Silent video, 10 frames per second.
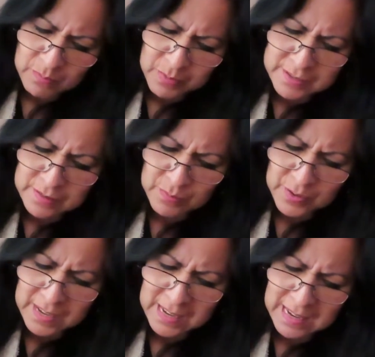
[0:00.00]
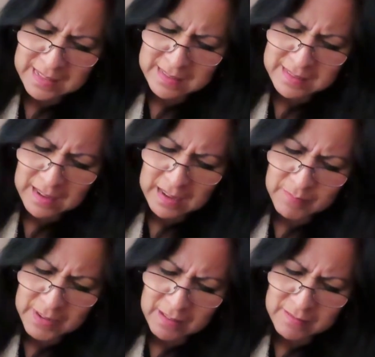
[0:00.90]
wasn't working at the
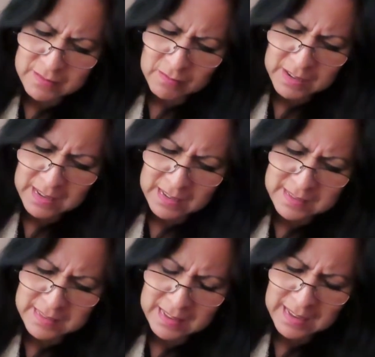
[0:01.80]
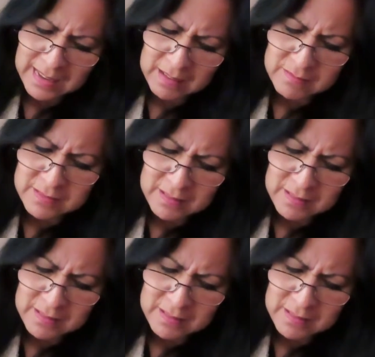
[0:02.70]
time, and I was going nuts in the house.